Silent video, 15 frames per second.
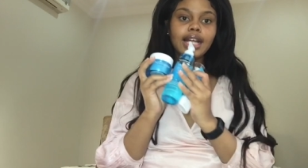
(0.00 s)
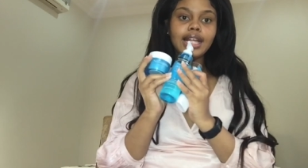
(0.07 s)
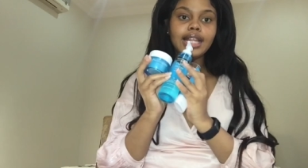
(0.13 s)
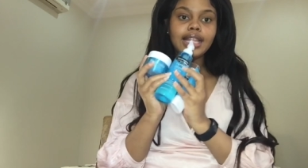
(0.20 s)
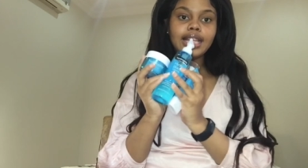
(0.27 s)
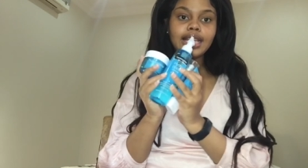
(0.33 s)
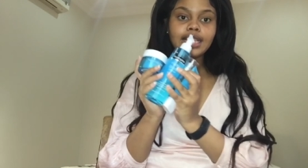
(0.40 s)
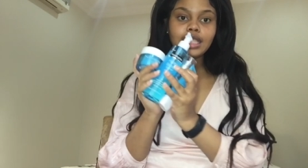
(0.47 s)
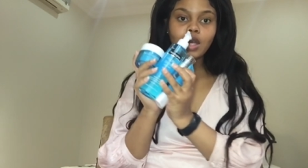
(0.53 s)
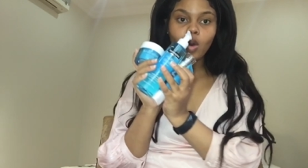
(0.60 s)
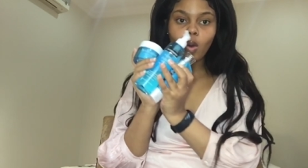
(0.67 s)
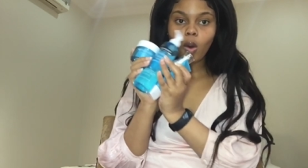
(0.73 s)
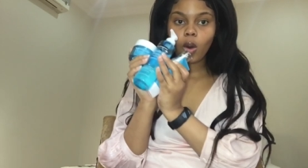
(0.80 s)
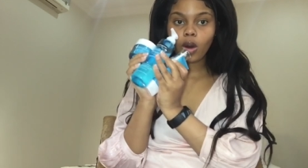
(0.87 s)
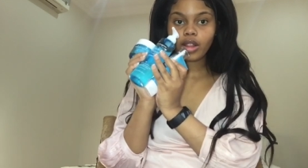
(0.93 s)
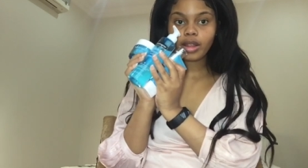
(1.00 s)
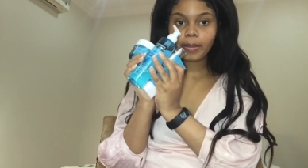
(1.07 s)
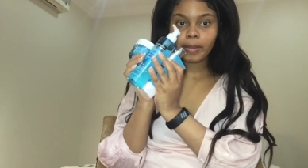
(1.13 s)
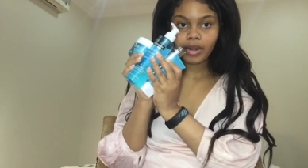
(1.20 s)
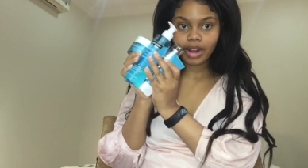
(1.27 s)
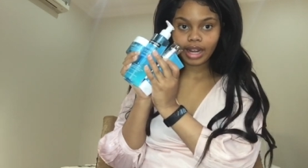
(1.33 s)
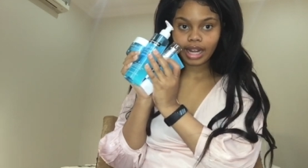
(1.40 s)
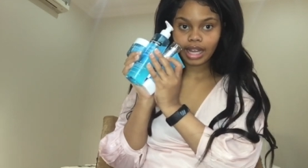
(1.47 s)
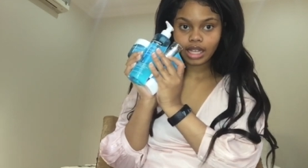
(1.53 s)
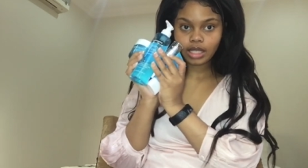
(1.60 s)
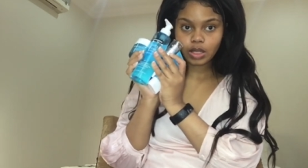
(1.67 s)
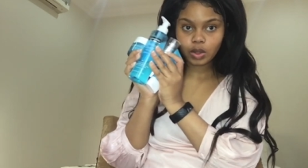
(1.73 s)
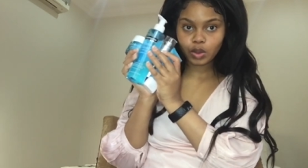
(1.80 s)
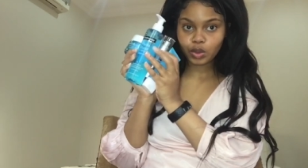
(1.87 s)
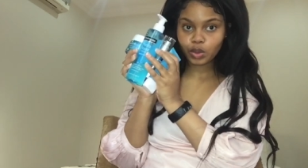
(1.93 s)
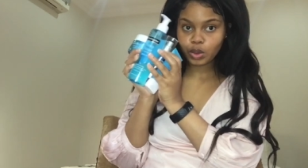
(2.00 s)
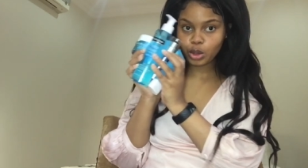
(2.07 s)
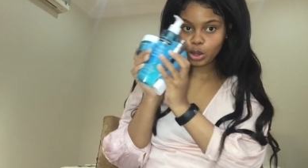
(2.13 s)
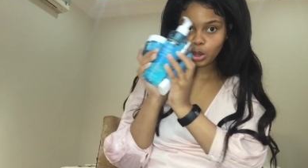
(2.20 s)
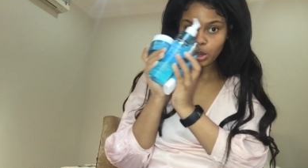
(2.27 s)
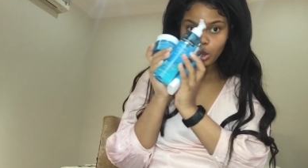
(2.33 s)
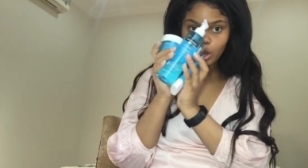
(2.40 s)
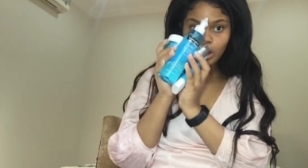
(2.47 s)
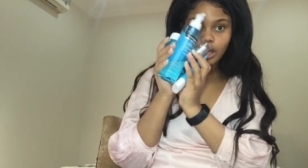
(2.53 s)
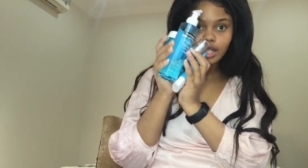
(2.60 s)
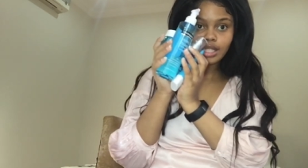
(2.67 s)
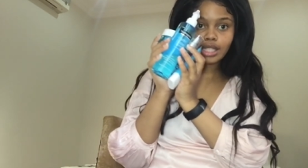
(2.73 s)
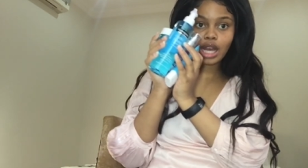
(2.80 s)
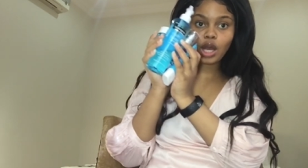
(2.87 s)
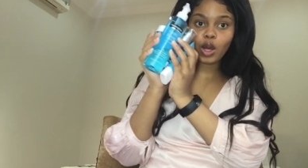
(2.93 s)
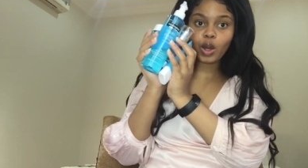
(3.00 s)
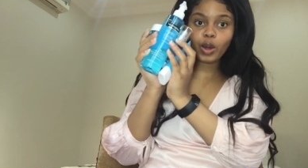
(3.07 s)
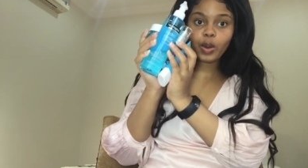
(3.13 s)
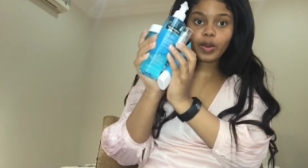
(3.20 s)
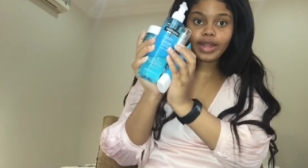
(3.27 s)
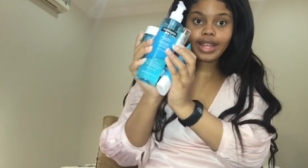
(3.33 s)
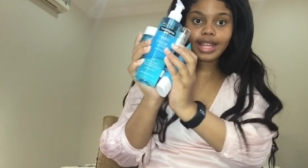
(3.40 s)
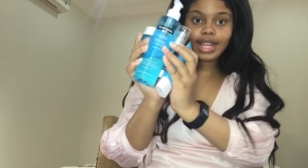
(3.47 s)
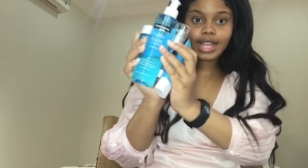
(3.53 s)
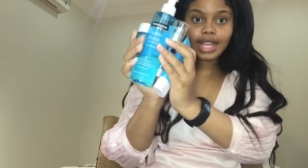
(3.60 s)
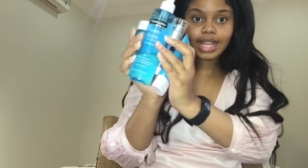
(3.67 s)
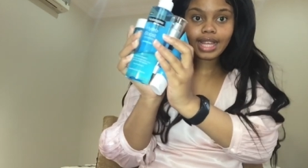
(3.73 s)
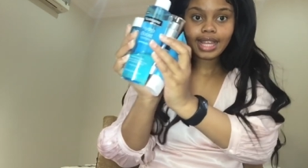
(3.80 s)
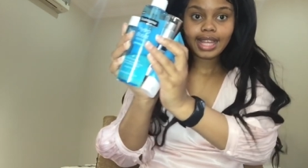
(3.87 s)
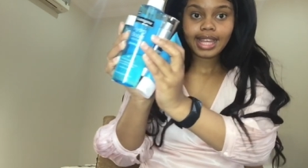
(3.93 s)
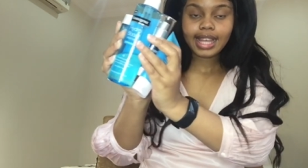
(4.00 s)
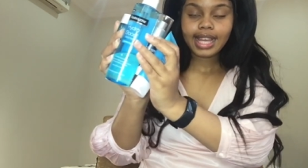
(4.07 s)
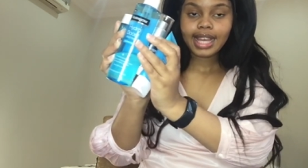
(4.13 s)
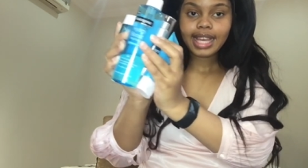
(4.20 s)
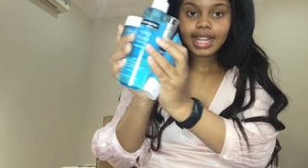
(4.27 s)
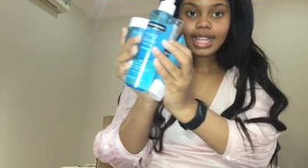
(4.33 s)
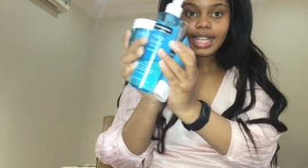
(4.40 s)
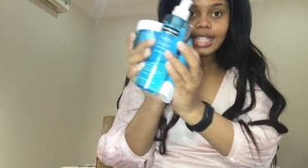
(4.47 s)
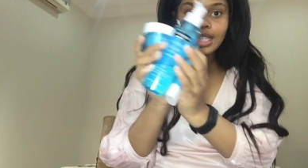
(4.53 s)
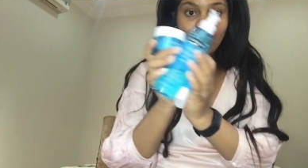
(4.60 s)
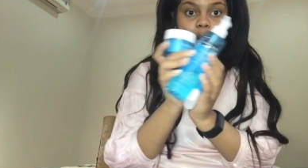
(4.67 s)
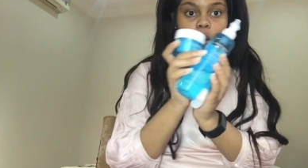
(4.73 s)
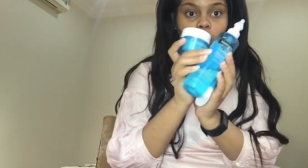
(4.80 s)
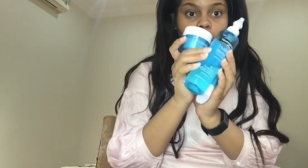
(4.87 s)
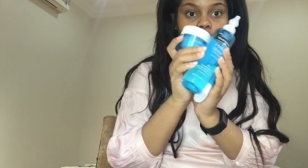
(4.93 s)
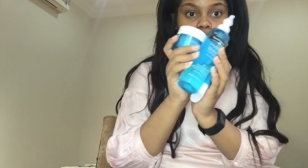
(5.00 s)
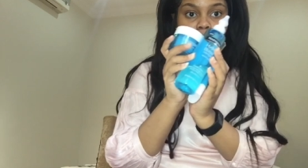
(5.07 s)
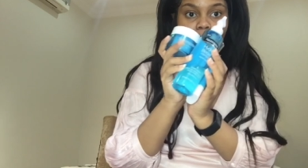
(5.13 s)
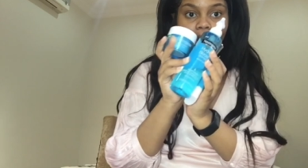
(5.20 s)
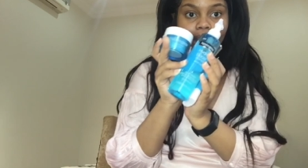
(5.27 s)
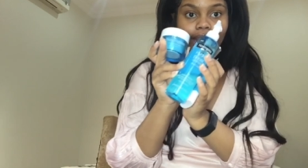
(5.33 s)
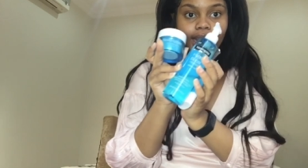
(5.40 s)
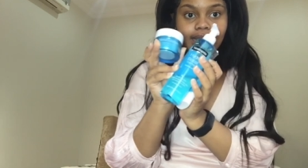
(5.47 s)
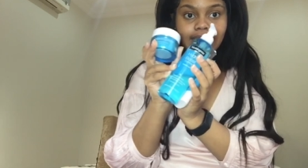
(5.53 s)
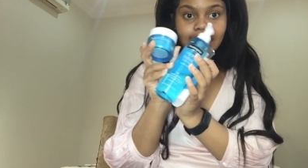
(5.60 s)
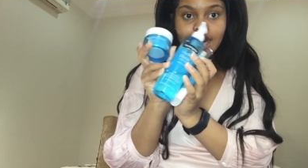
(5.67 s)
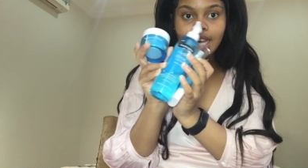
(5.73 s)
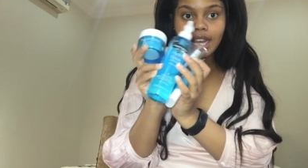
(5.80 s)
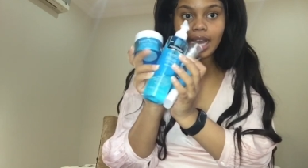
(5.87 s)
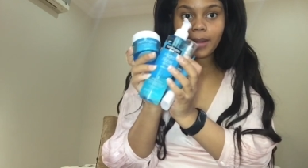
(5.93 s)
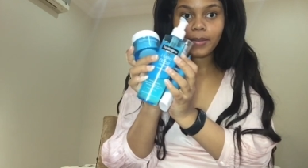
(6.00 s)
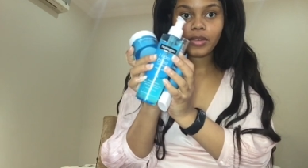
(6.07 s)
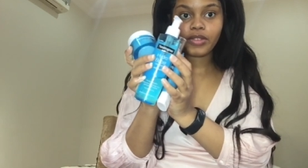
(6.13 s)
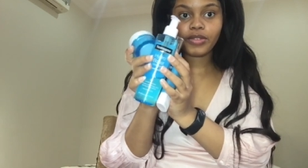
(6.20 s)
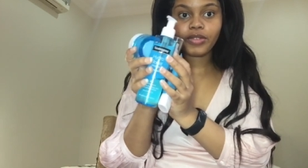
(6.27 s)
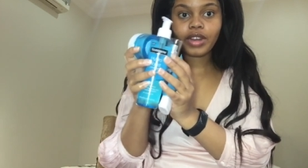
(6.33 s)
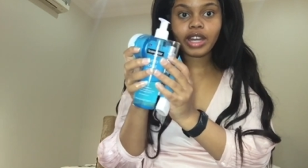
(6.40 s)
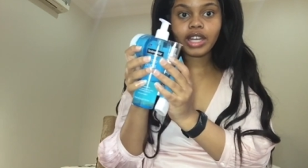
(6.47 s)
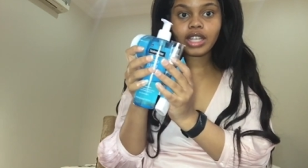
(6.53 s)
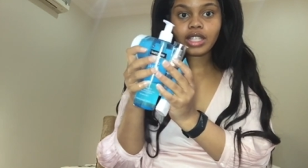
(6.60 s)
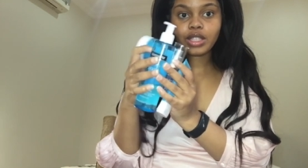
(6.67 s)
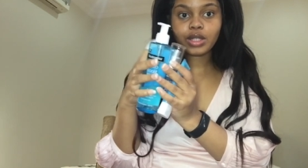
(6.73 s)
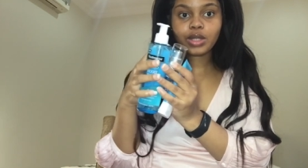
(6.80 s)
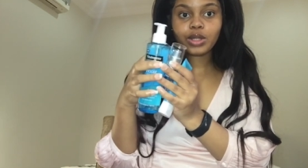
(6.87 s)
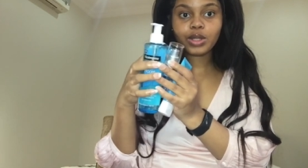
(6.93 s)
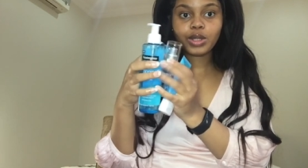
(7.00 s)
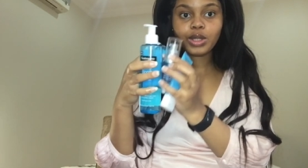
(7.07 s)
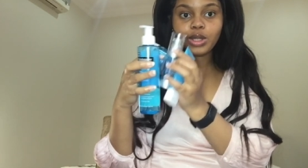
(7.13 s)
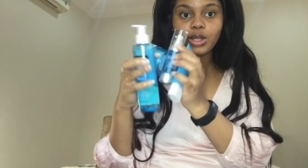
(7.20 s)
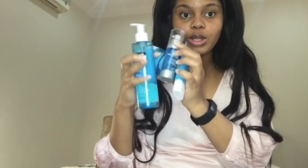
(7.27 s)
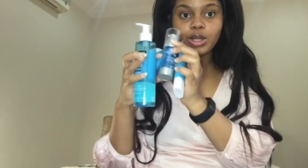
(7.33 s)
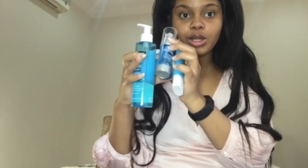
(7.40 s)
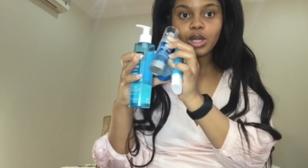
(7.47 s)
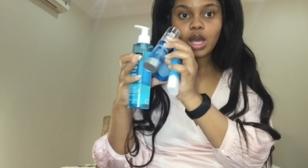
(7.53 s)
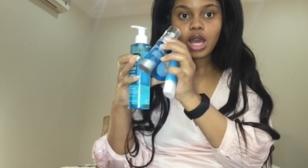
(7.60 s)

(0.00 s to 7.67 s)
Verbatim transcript: these are all the products oof so these are all the products that i'm referring to